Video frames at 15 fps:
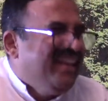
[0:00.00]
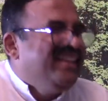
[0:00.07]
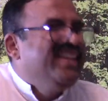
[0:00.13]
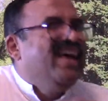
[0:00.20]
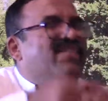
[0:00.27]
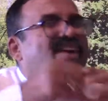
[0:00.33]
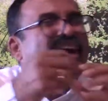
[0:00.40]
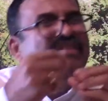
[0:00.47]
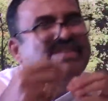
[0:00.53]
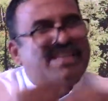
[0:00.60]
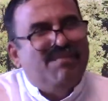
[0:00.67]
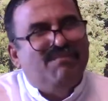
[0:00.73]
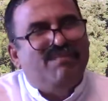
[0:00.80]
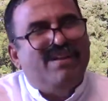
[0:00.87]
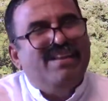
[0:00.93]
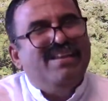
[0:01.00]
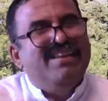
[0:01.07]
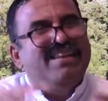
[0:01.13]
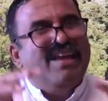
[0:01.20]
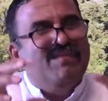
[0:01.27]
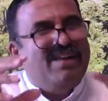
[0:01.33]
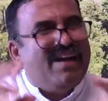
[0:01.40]
They become simple,
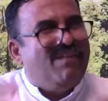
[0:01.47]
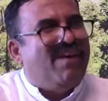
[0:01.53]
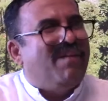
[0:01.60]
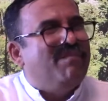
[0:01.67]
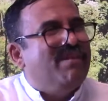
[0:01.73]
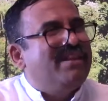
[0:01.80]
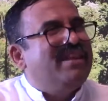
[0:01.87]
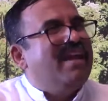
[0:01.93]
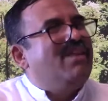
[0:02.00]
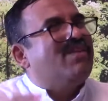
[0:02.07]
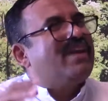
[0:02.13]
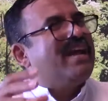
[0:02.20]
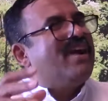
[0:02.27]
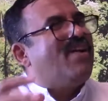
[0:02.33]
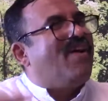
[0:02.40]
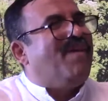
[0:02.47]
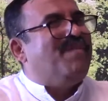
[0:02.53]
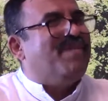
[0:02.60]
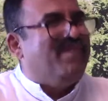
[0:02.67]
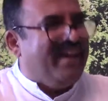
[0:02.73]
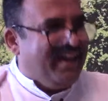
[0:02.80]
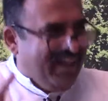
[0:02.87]
they become humble, they look like a
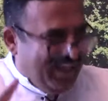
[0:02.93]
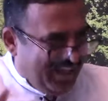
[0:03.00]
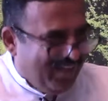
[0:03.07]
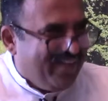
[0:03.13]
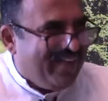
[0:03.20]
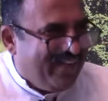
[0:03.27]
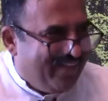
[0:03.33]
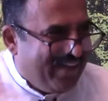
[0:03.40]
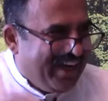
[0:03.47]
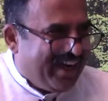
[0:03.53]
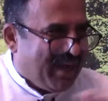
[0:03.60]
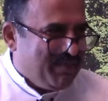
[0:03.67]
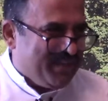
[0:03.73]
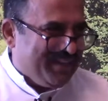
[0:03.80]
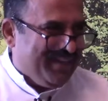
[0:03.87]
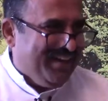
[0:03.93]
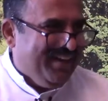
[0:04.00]
common man many times.